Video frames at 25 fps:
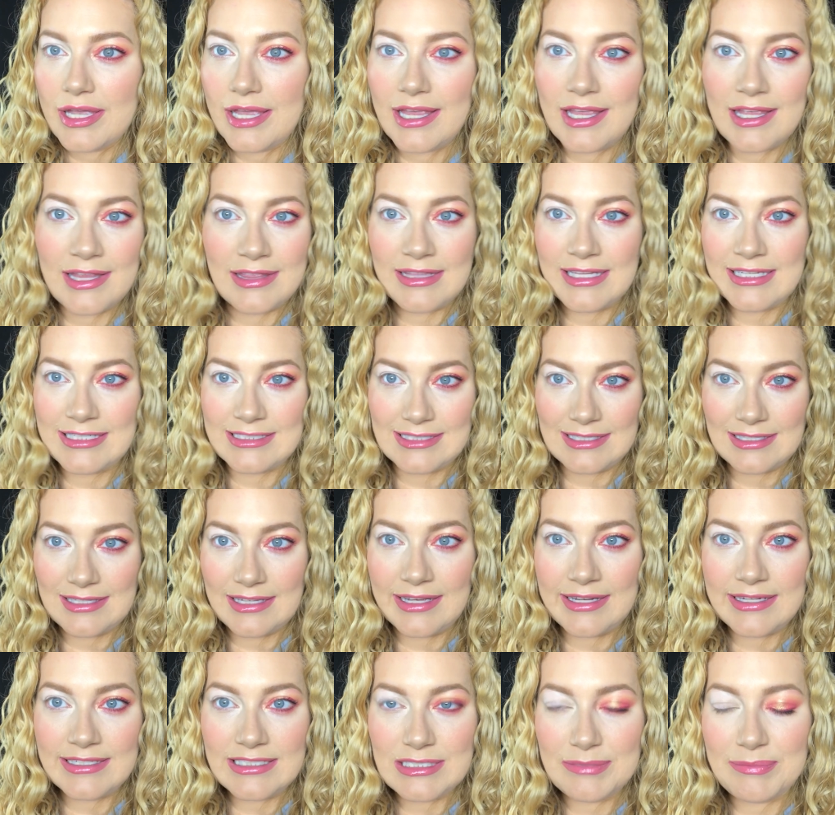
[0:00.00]
in these
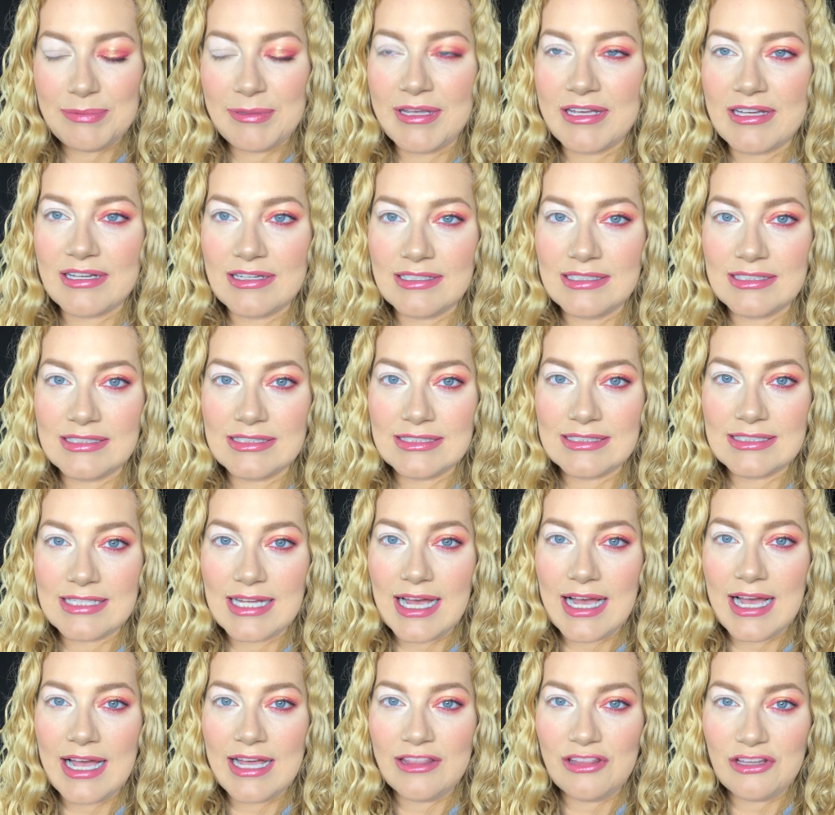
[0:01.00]
lights because
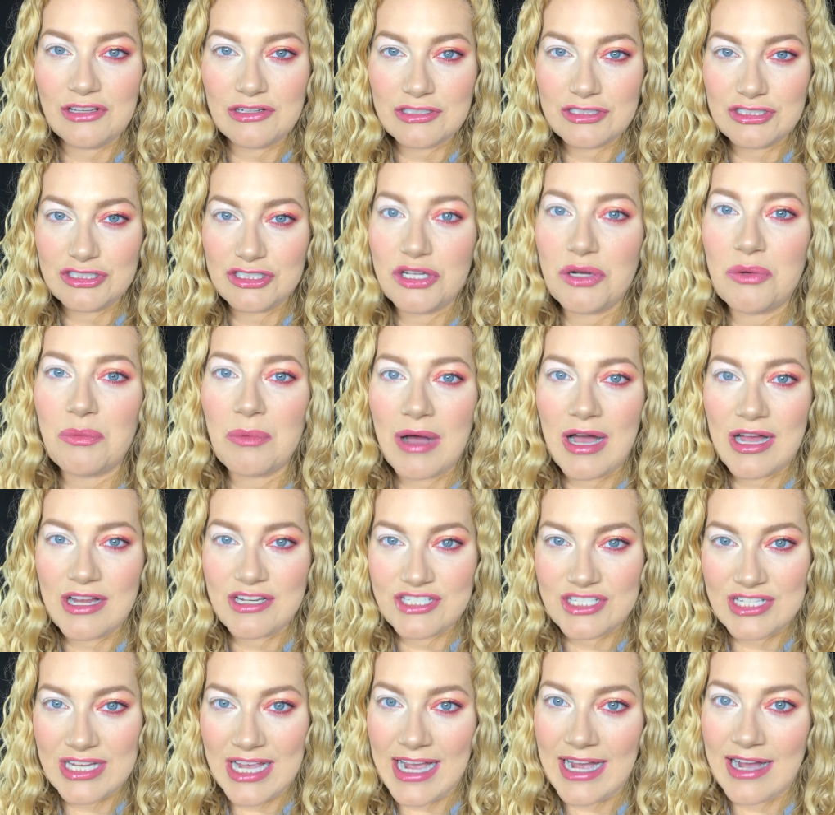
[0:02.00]
I look so
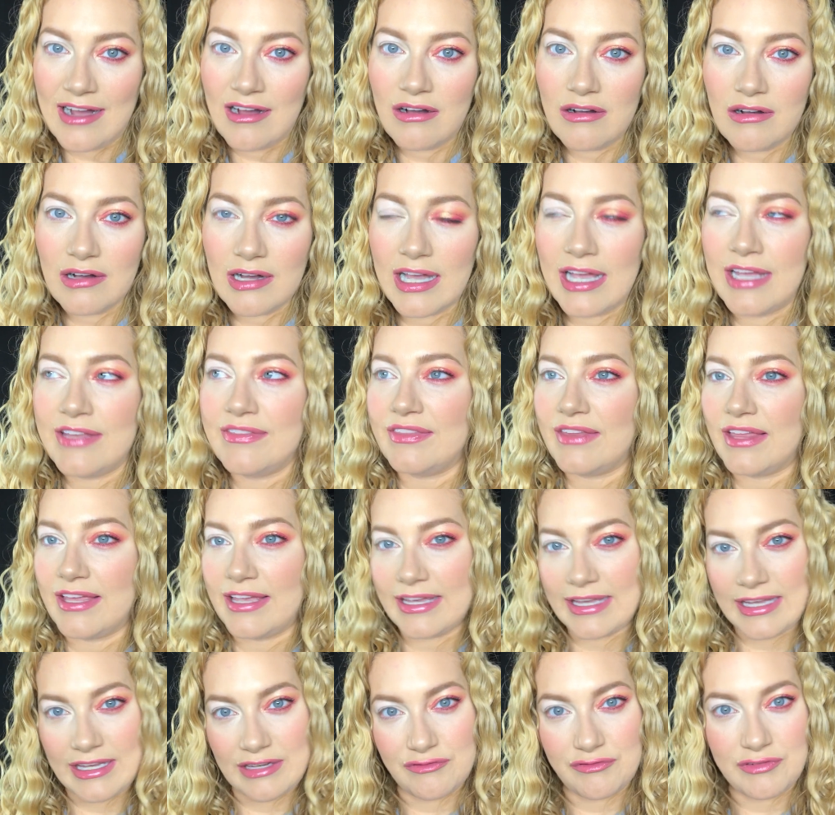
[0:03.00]
washed out, and
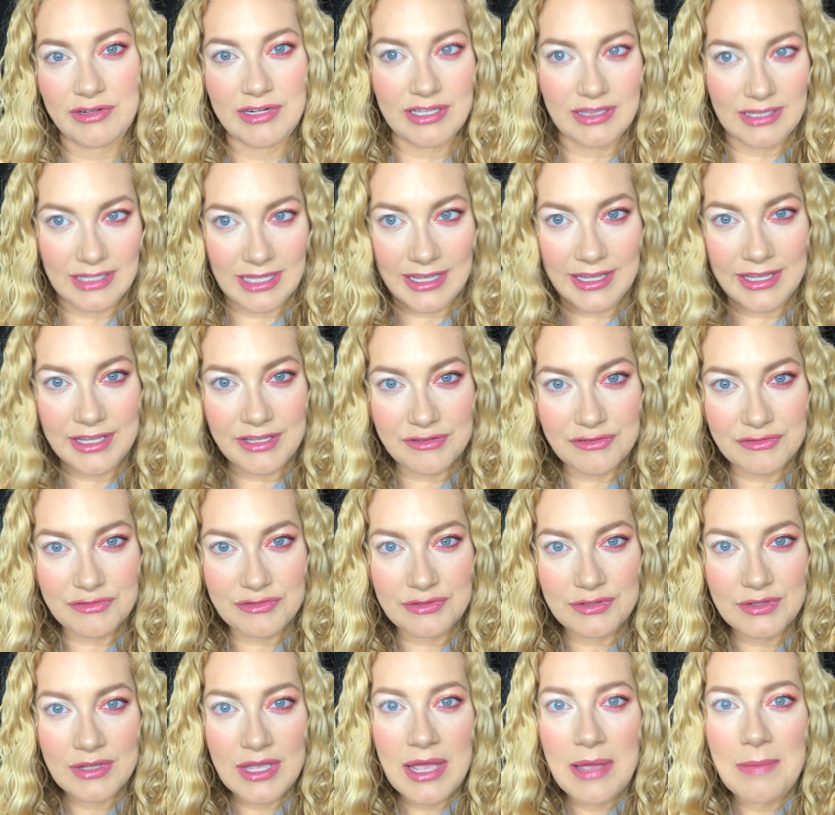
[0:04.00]
like in real
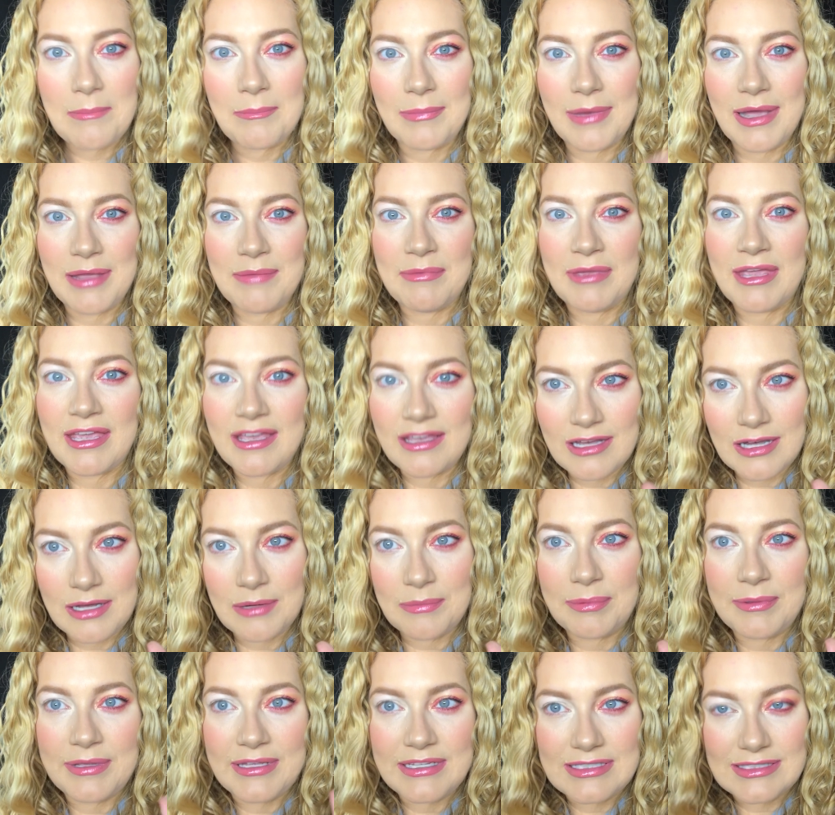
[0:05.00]
life my
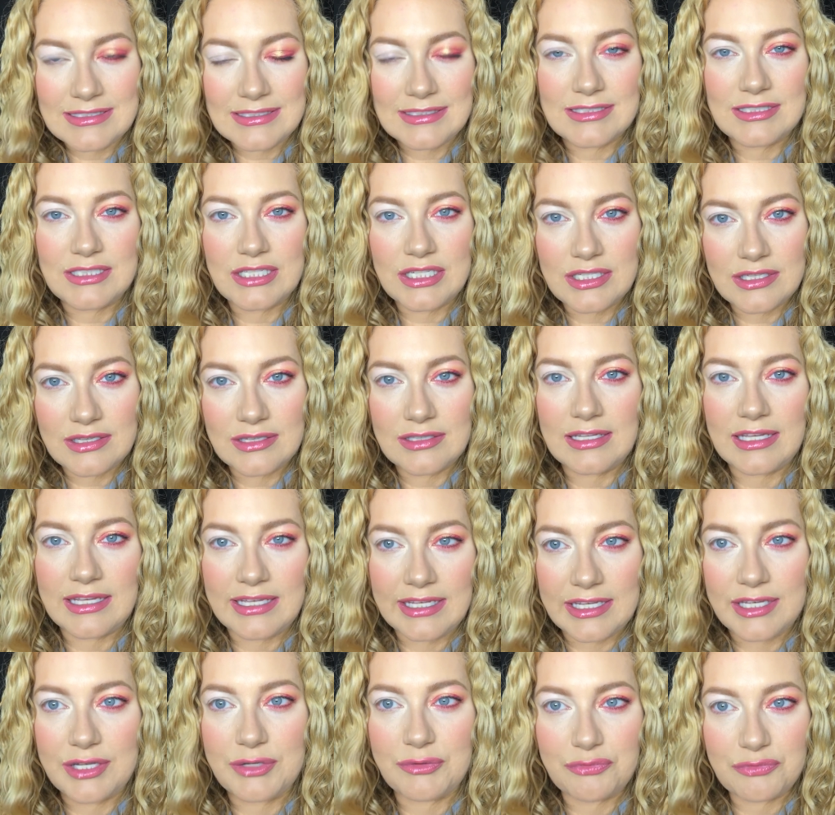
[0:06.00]
makeup is
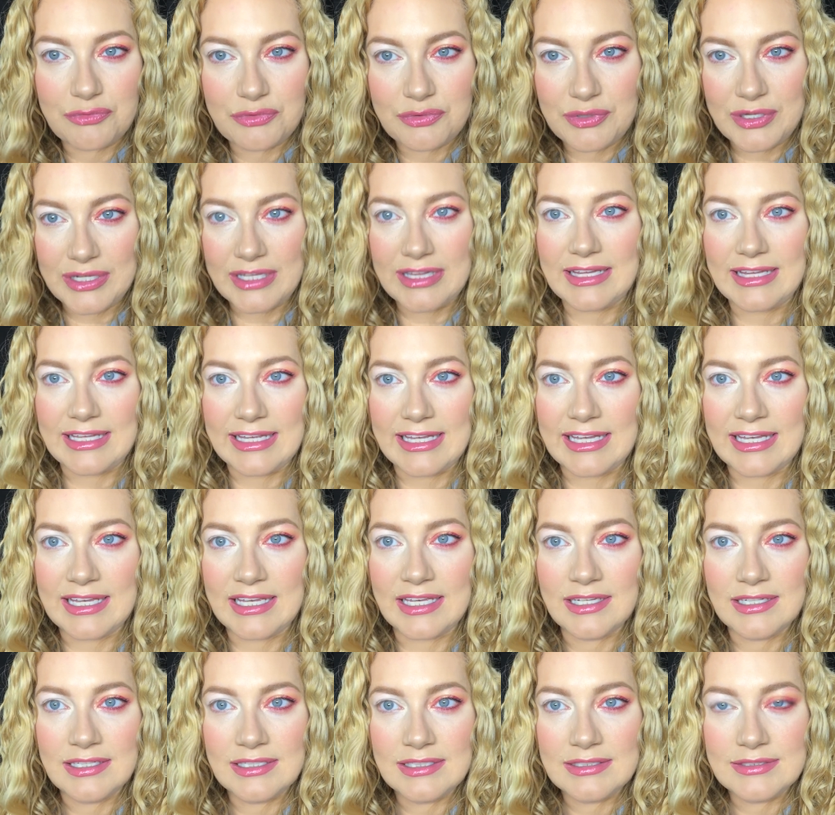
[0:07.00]
like really
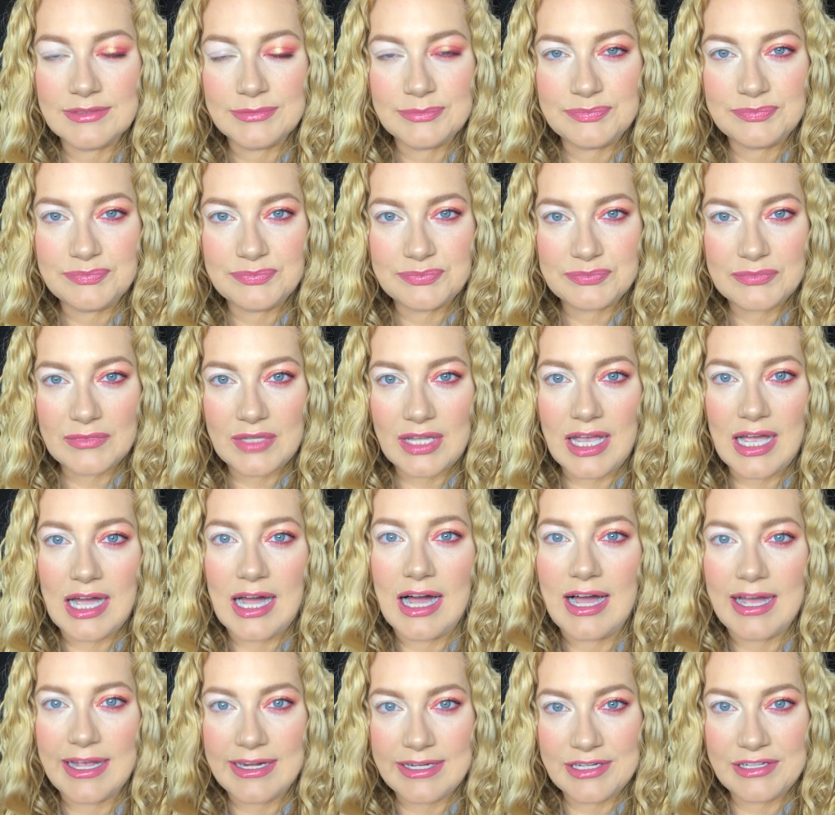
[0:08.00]

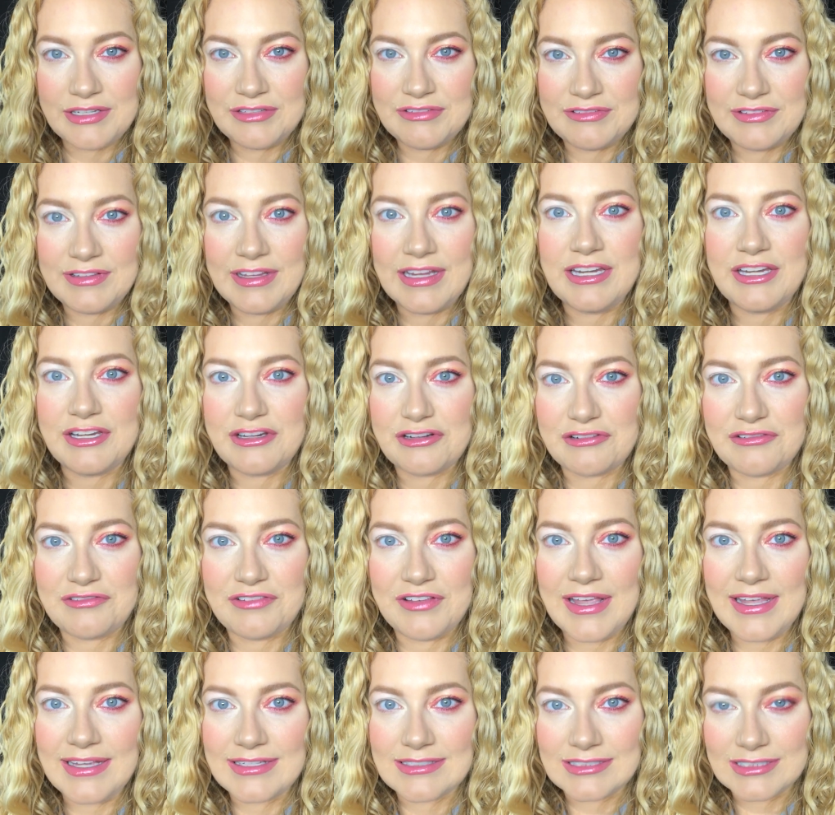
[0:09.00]
kind of in your
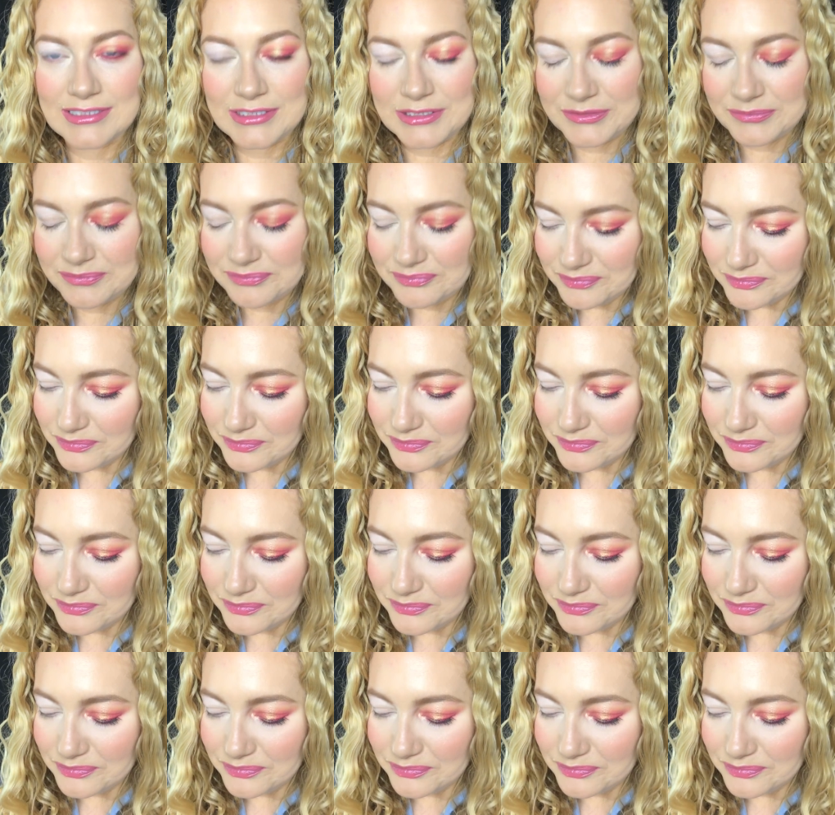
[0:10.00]
face.